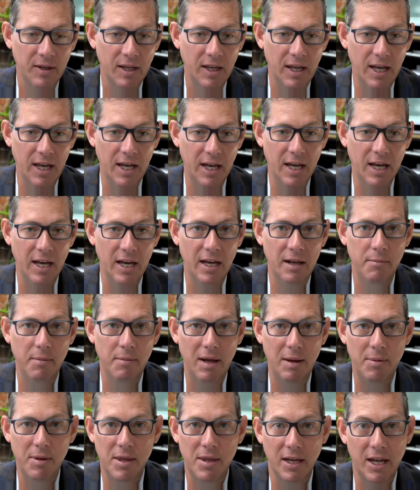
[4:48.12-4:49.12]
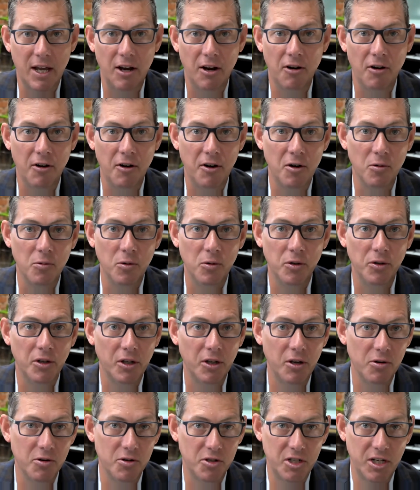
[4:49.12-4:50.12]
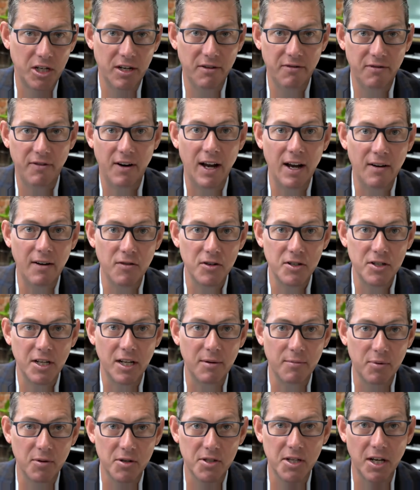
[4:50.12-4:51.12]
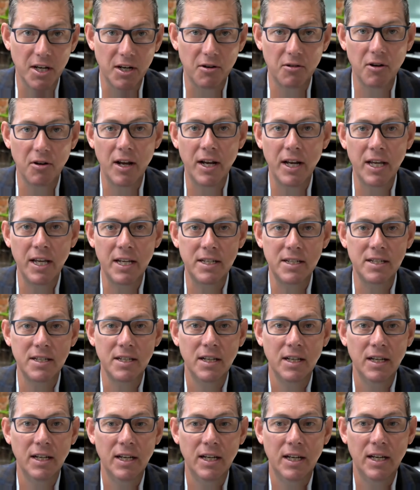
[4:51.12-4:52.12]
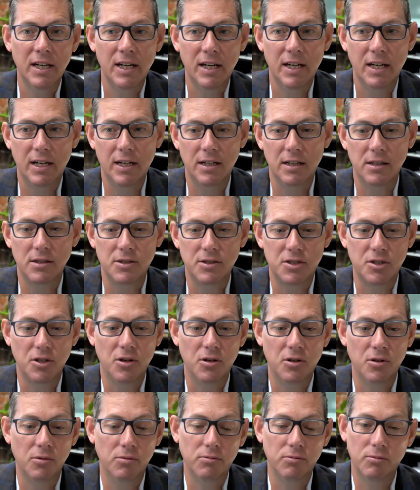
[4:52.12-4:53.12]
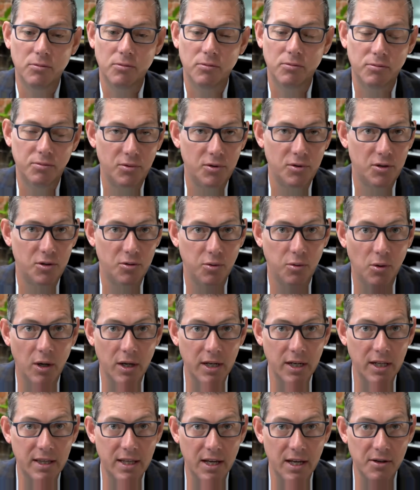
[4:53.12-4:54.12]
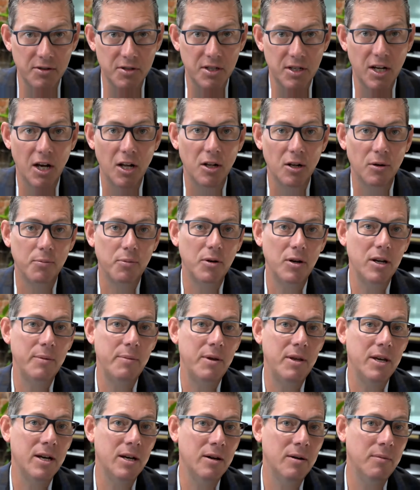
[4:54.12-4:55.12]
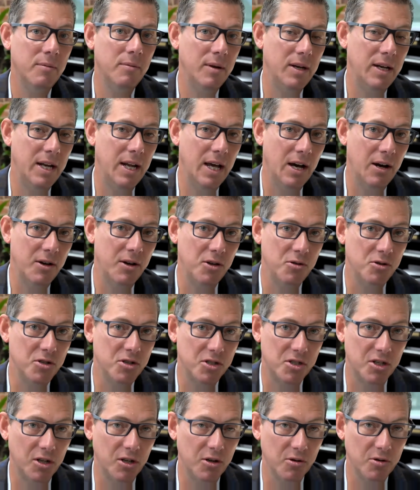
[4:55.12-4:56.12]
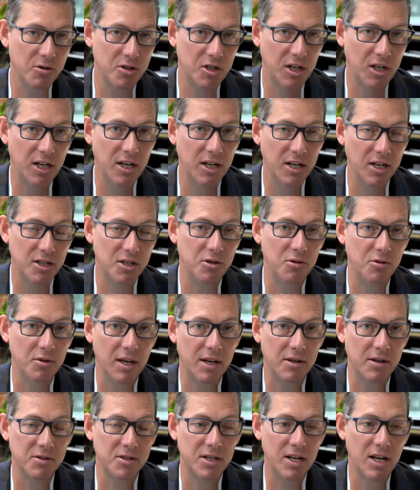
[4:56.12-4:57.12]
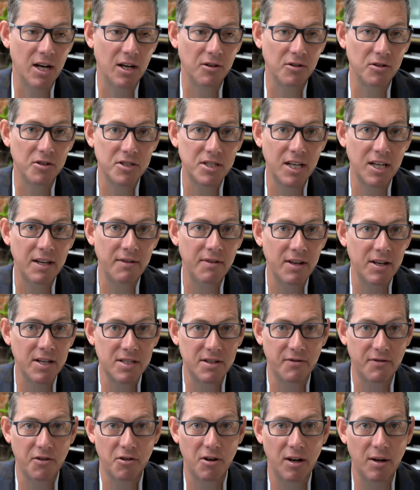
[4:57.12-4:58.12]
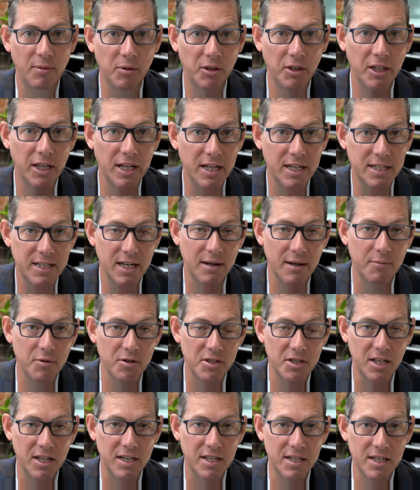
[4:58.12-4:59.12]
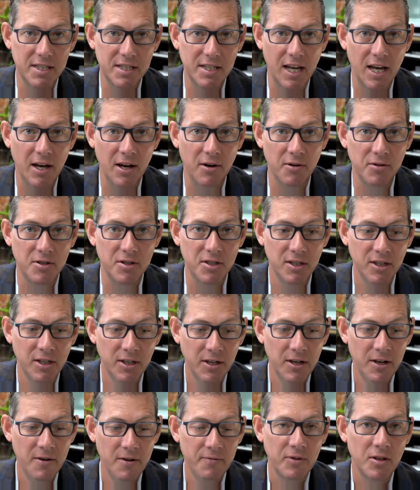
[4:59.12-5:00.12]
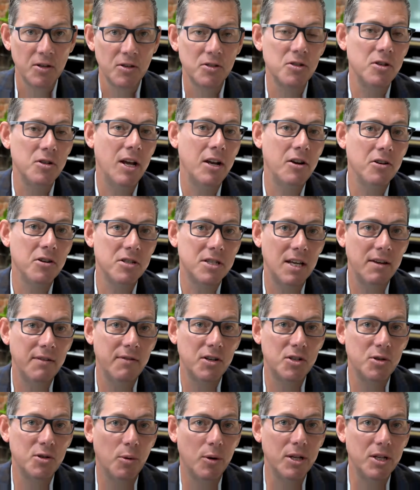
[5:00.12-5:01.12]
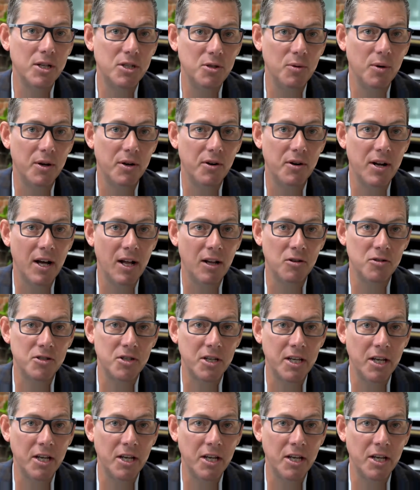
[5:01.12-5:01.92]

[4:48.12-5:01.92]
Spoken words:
And maybe the carrier will negotiate a 5 or 10% credit. So $20,000 premium. Now you just negotiated a $2,000 savings if you're able to get a 10% discount. So now you're saving $2,200 a